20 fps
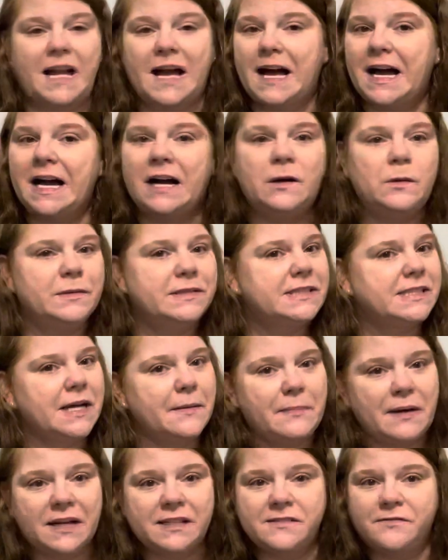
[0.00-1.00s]
I always come
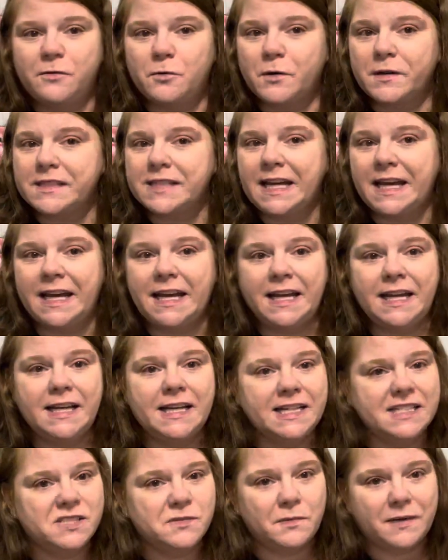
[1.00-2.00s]
back to 14.
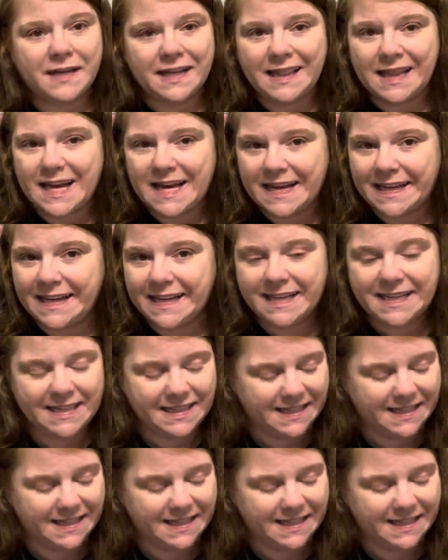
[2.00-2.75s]
It's what I like.